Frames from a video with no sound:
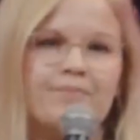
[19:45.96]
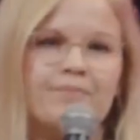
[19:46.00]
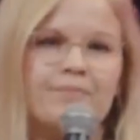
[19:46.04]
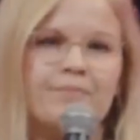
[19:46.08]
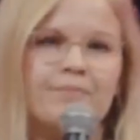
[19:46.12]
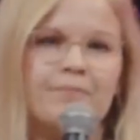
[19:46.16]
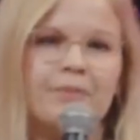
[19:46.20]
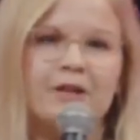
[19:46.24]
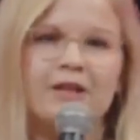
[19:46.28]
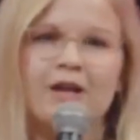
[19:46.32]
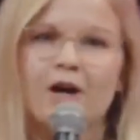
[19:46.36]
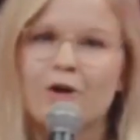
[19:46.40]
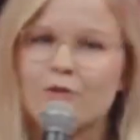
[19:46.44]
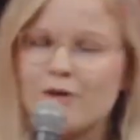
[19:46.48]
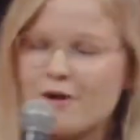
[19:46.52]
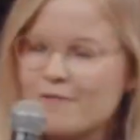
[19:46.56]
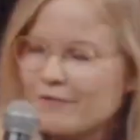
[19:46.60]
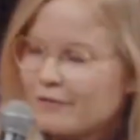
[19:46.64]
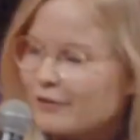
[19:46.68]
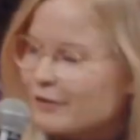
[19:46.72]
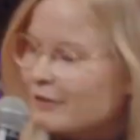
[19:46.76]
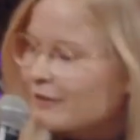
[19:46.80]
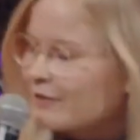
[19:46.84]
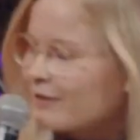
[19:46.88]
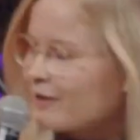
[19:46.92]
But
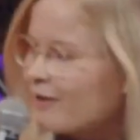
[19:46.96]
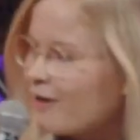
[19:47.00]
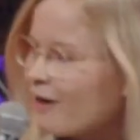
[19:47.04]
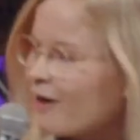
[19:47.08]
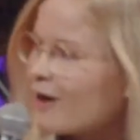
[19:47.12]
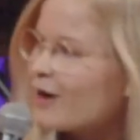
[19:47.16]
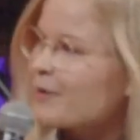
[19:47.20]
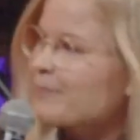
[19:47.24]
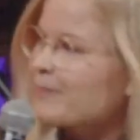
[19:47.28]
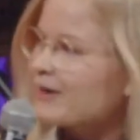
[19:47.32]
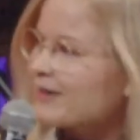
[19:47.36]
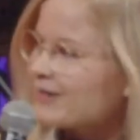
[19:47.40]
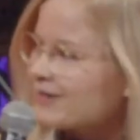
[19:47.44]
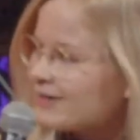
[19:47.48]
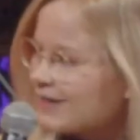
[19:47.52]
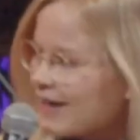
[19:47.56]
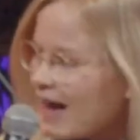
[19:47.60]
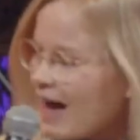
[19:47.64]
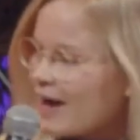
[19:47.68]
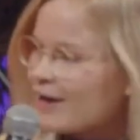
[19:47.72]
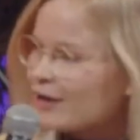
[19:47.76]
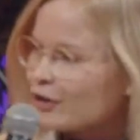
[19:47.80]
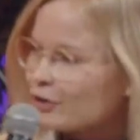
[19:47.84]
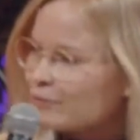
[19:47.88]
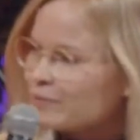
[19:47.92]
however, garments
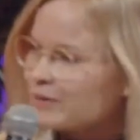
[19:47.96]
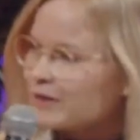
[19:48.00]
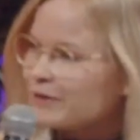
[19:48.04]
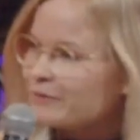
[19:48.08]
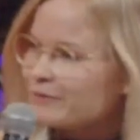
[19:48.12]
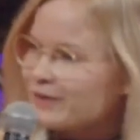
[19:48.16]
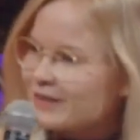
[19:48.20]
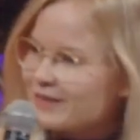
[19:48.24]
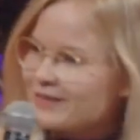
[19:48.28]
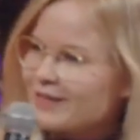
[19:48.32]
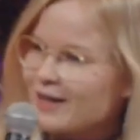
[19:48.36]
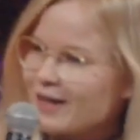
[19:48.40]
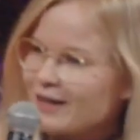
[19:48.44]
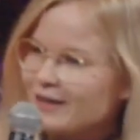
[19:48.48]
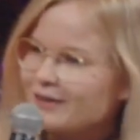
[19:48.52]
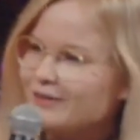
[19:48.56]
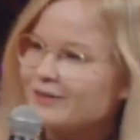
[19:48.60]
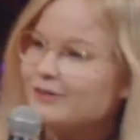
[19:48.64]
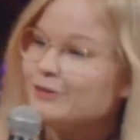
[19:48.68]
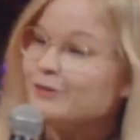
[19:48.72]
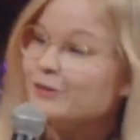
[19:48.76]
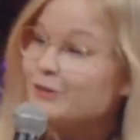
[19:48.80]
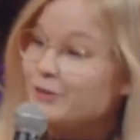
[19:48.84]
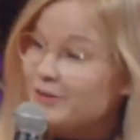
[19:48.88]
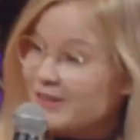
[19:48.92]
cannot be recycled
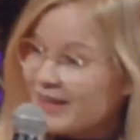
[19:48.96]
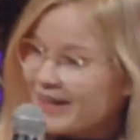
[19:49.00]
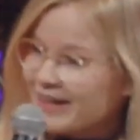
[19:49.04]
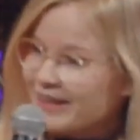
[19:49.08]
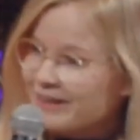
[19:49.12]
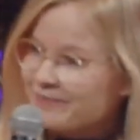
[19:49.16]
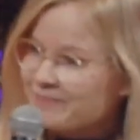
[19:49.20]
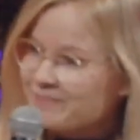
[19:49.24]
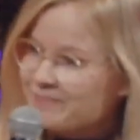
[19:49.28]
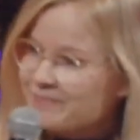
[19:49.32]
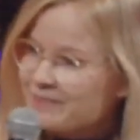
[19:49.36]
today.